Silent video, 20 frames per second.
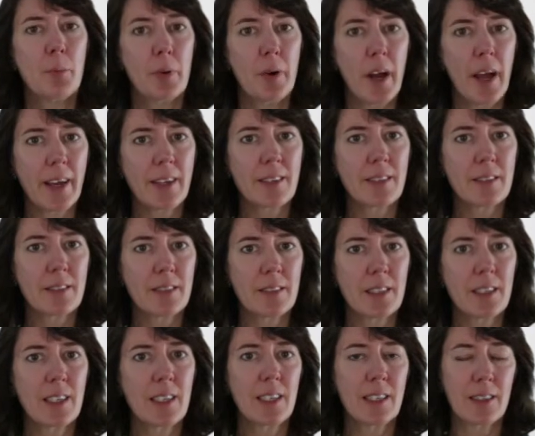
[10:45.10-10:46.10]

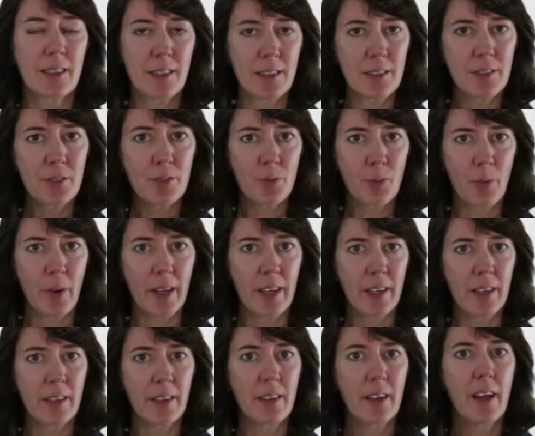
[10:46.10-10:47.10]
Practicing in this
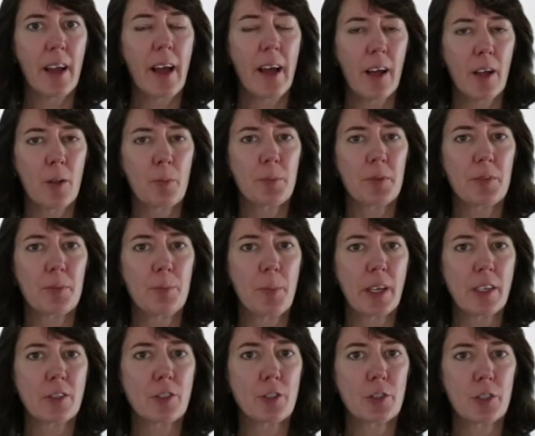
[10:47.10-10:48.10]
way helps
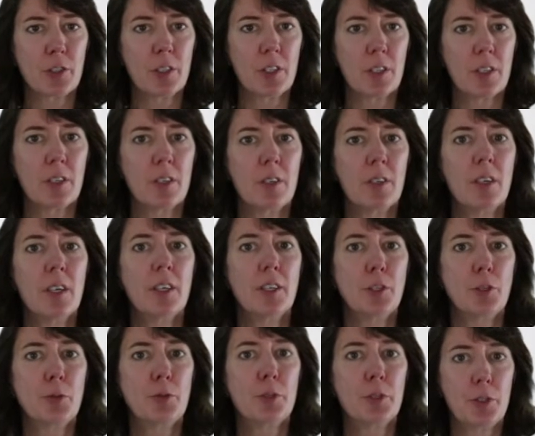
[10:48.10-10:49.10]
make sure
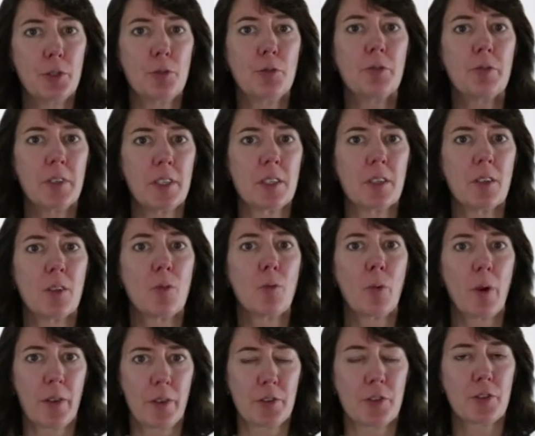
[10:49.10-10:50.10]
you do feel
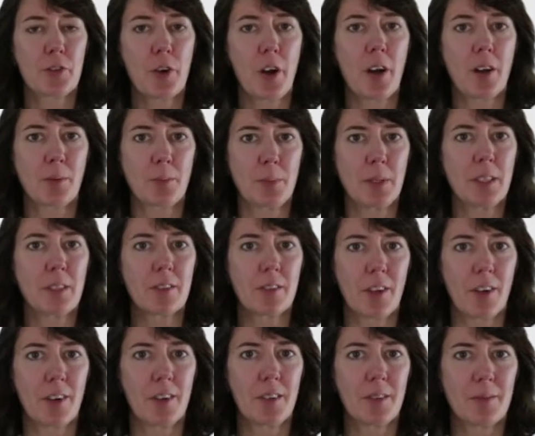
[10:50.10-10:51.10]
where the strong beats
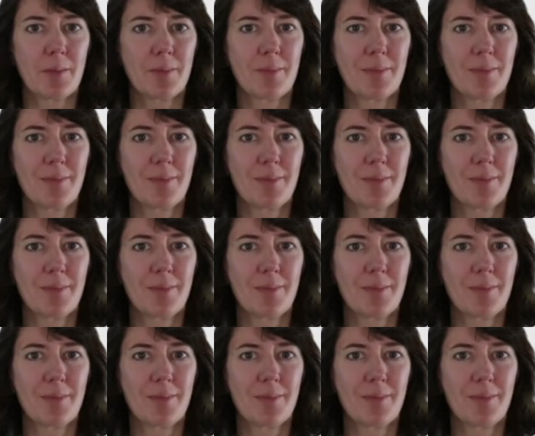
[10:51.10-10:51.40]
are.